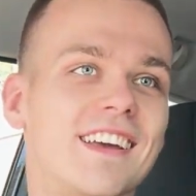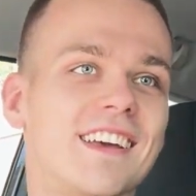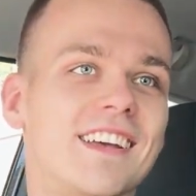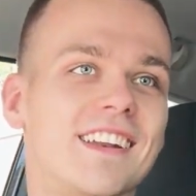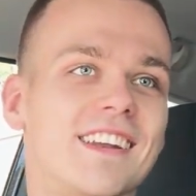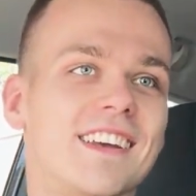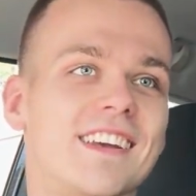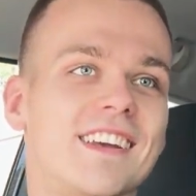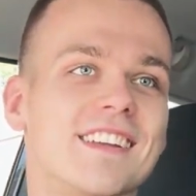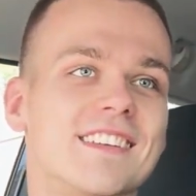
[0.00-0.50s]

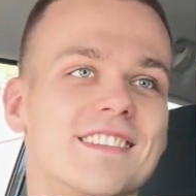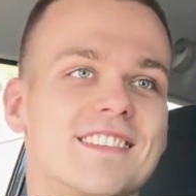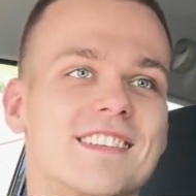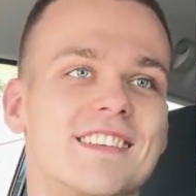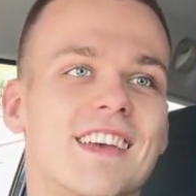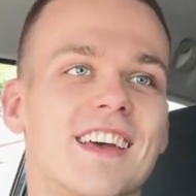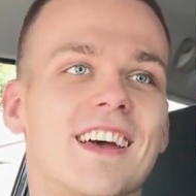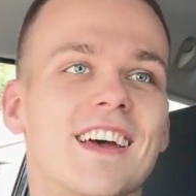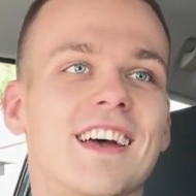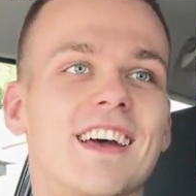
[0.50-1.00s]
It
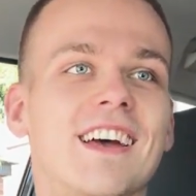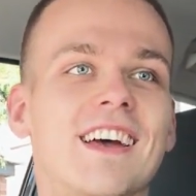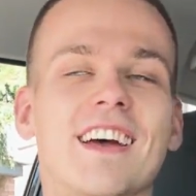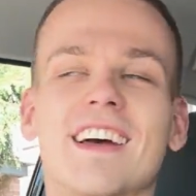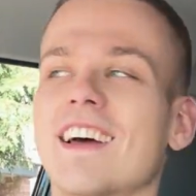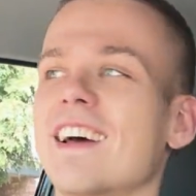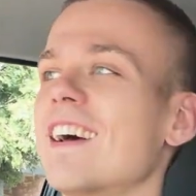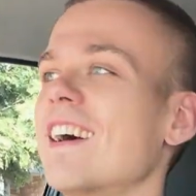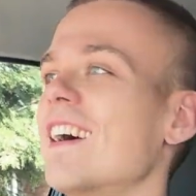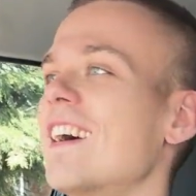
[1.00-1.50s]
is
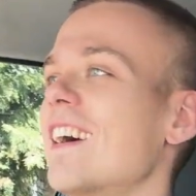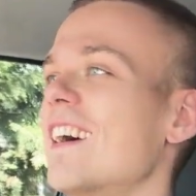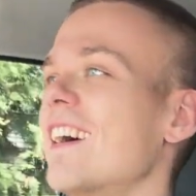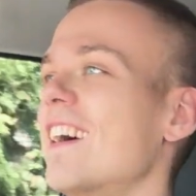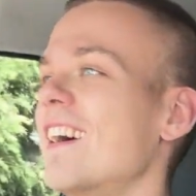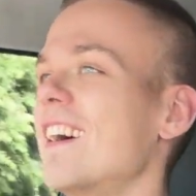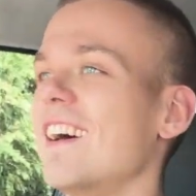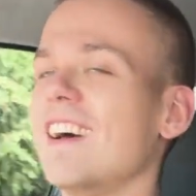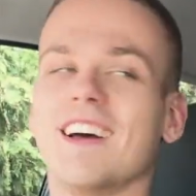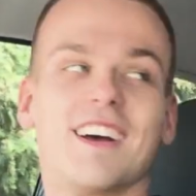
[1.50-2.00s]

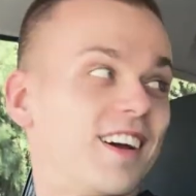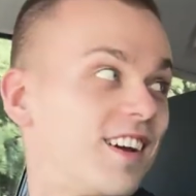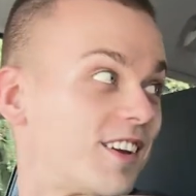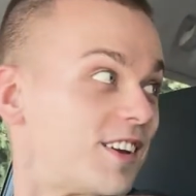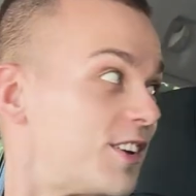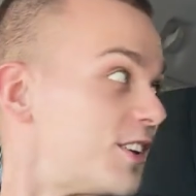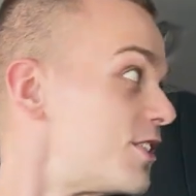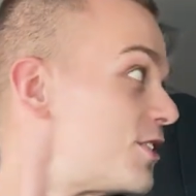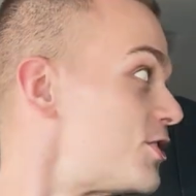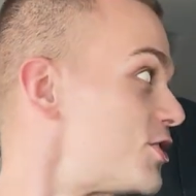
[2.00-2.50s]
a
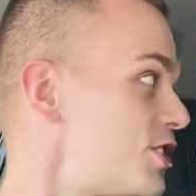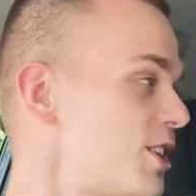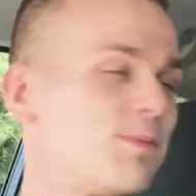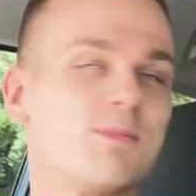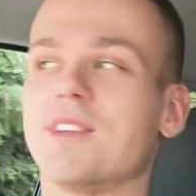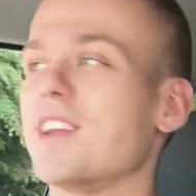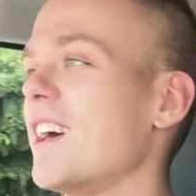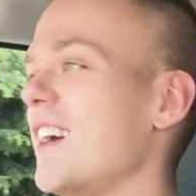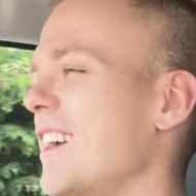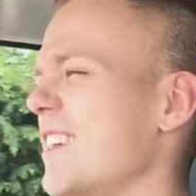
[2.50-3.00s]
good
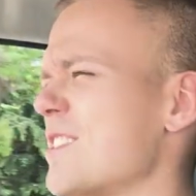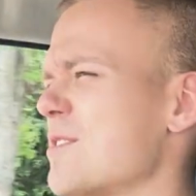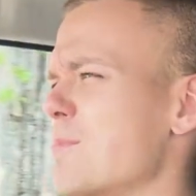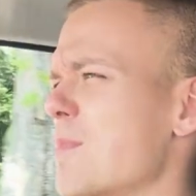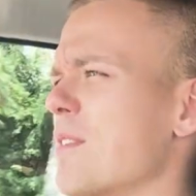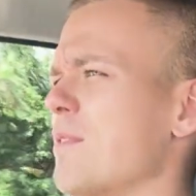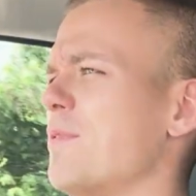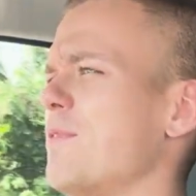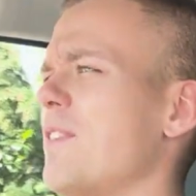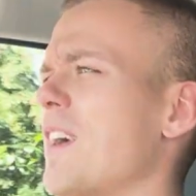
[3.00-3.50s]
gym day. It's
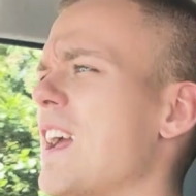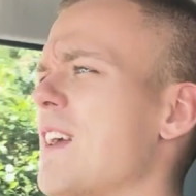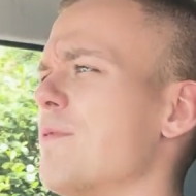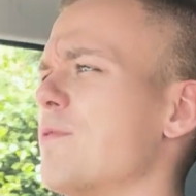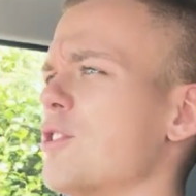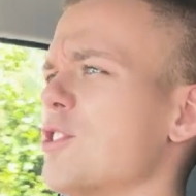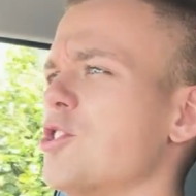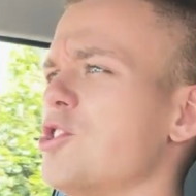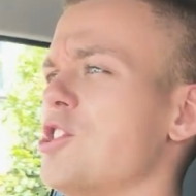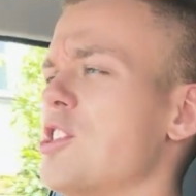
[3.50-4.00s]
my
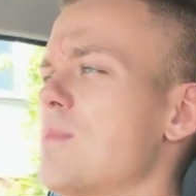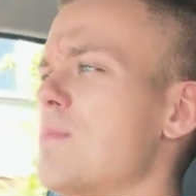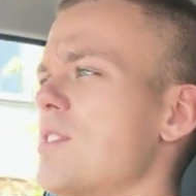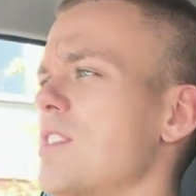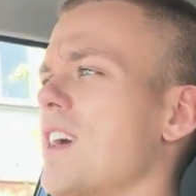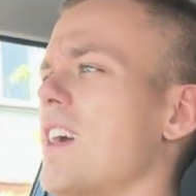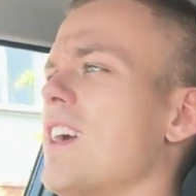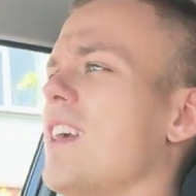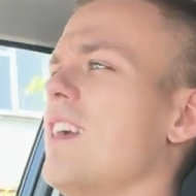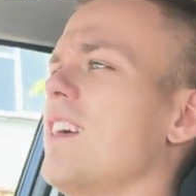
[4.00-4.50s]
favorite gym
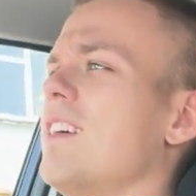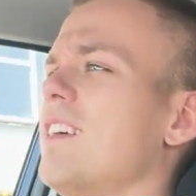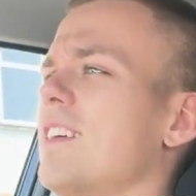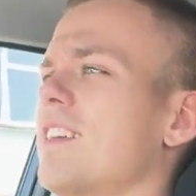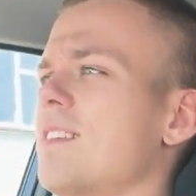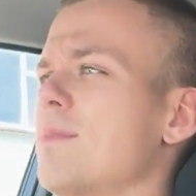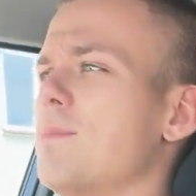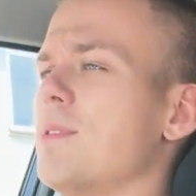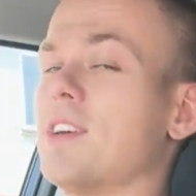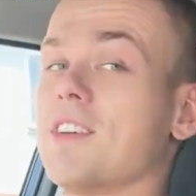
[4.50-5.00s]
day
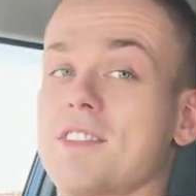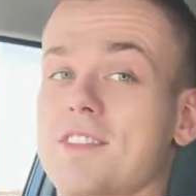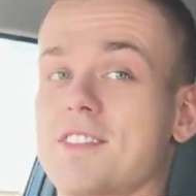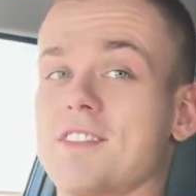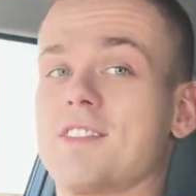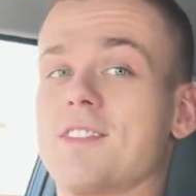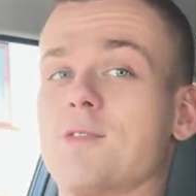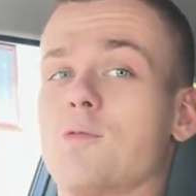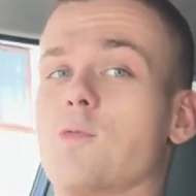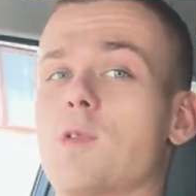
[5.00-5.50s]
because
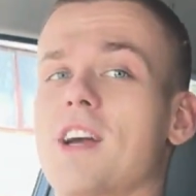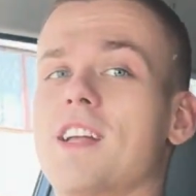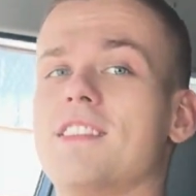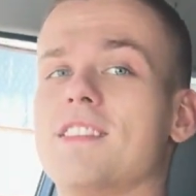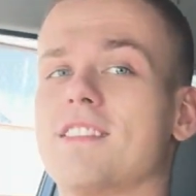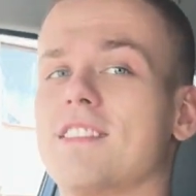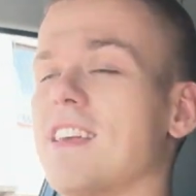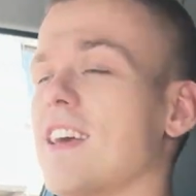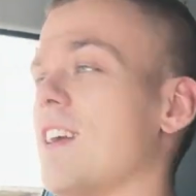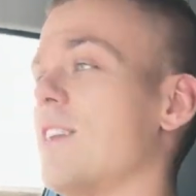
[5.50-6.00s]
it's a
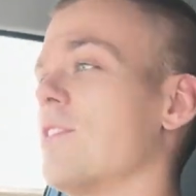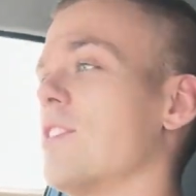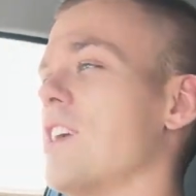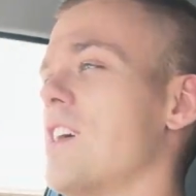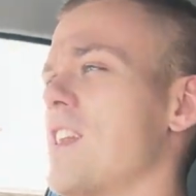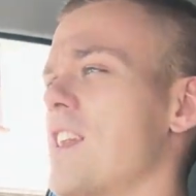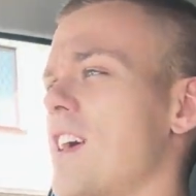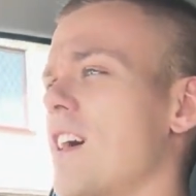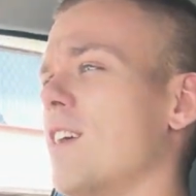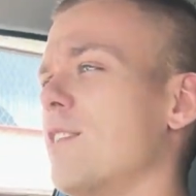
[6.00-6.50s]
Wednesday
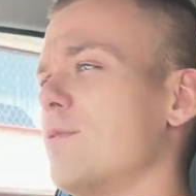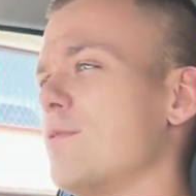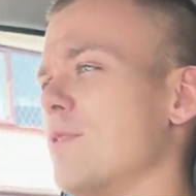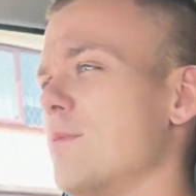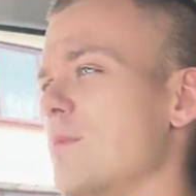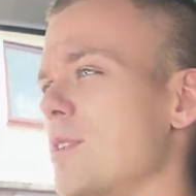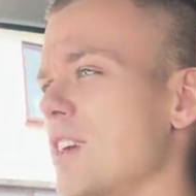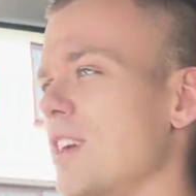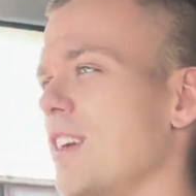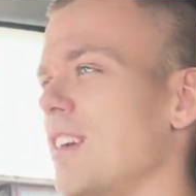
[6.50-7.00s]
right now for
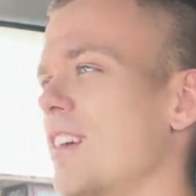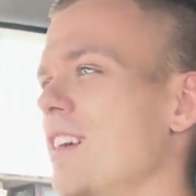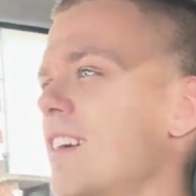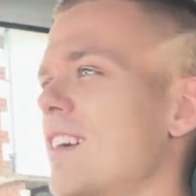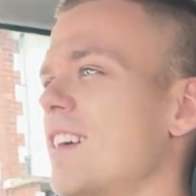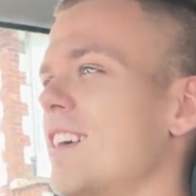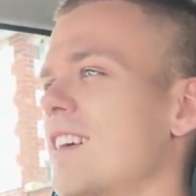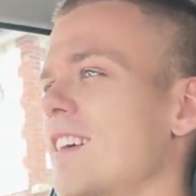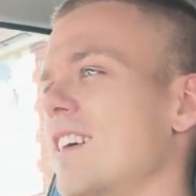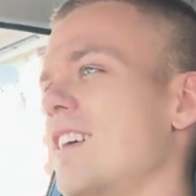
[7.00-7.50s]
me,
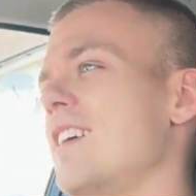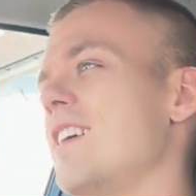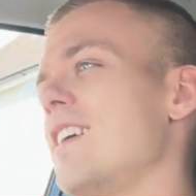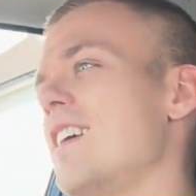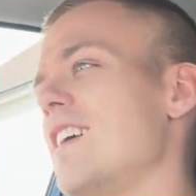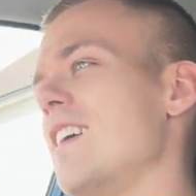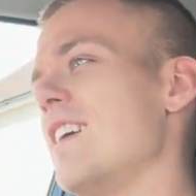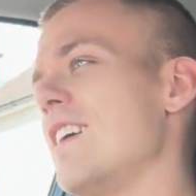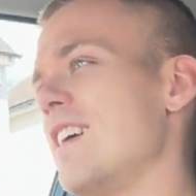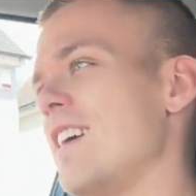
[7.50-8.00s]

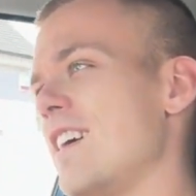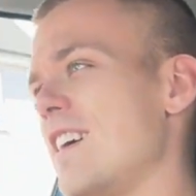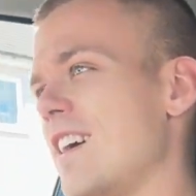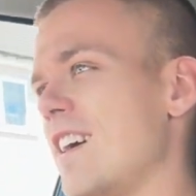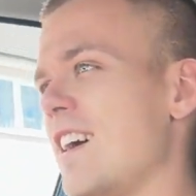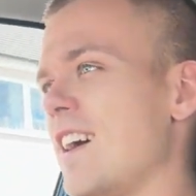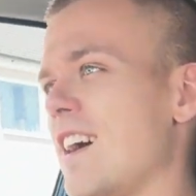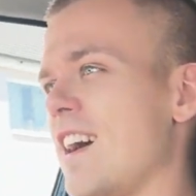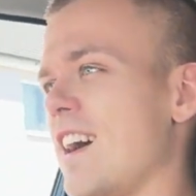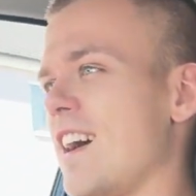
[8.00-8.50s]

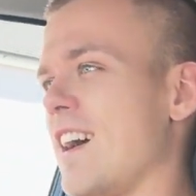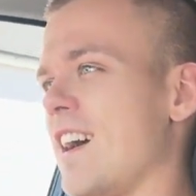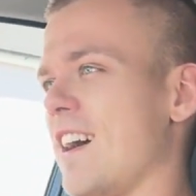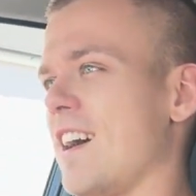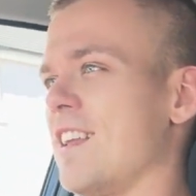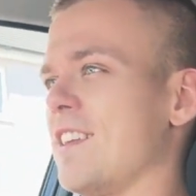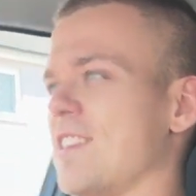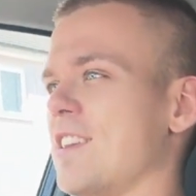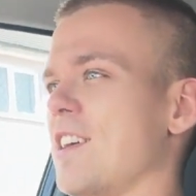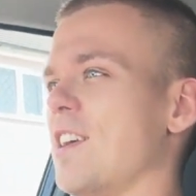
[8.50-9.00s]

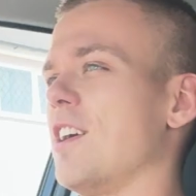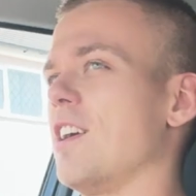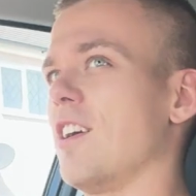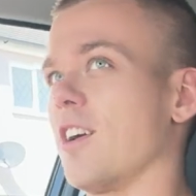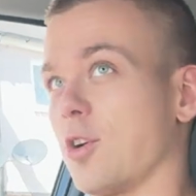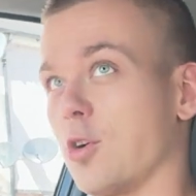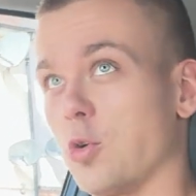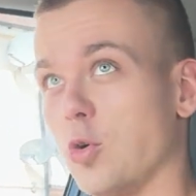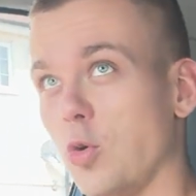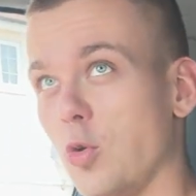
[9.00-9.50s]
and
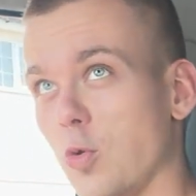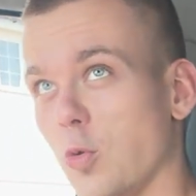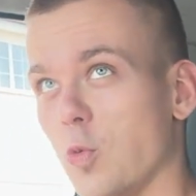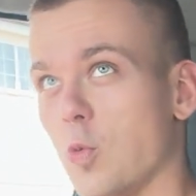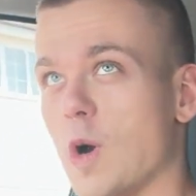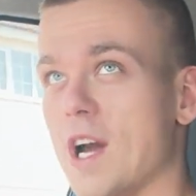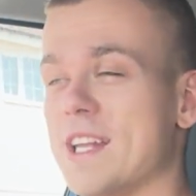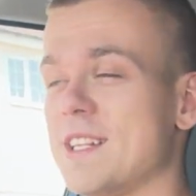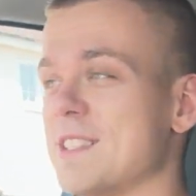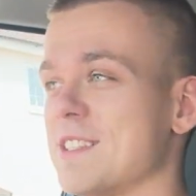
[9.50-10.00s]
I call
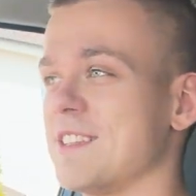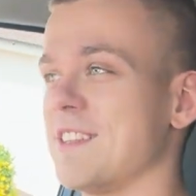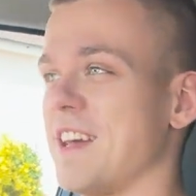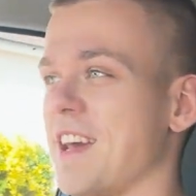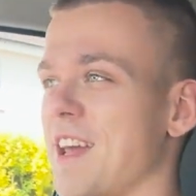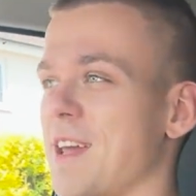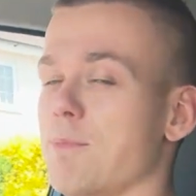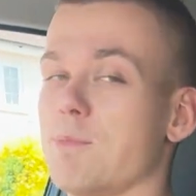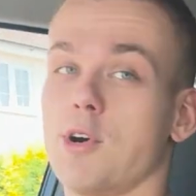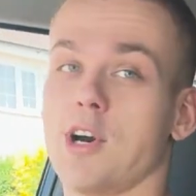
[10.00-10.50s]

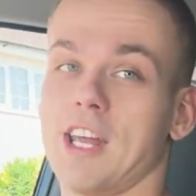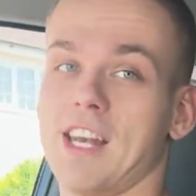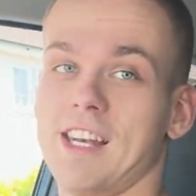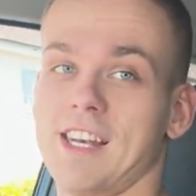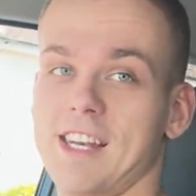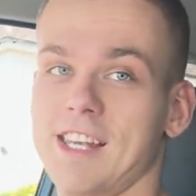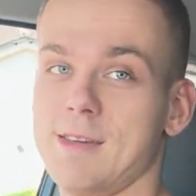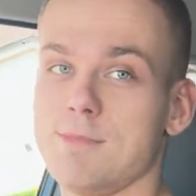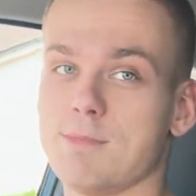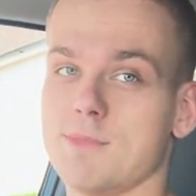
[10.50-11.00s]
Wednesday my
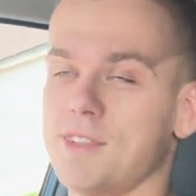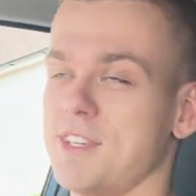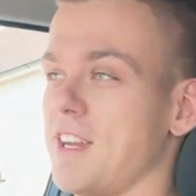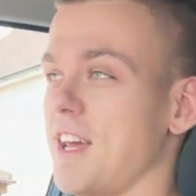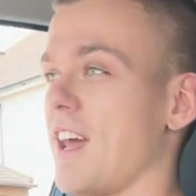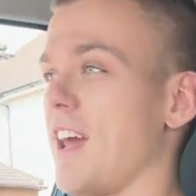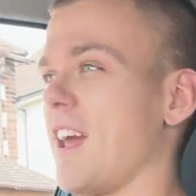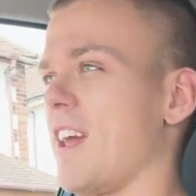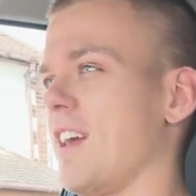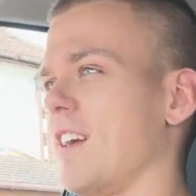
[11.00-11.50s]
limb
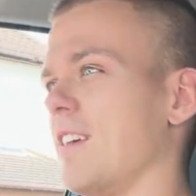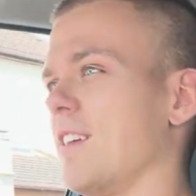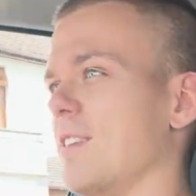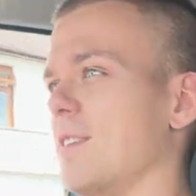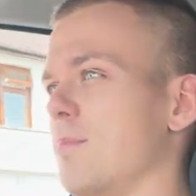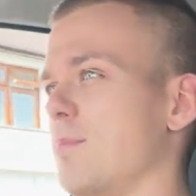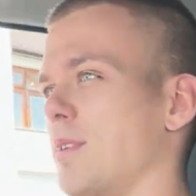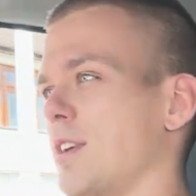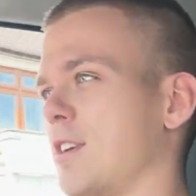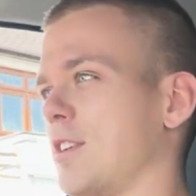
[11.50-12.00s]
day
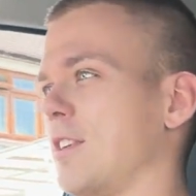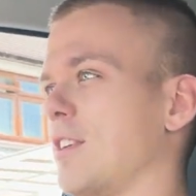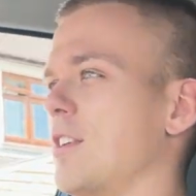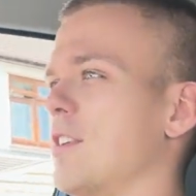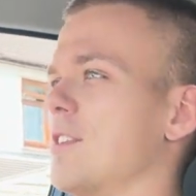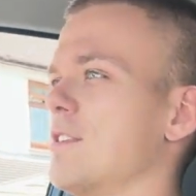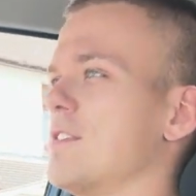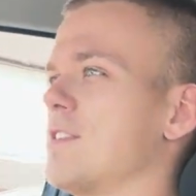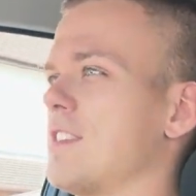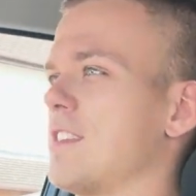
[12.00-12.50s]

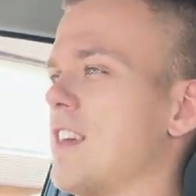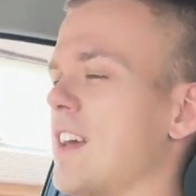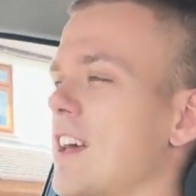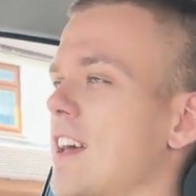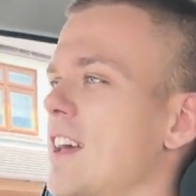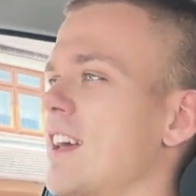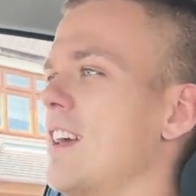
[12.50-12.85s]
because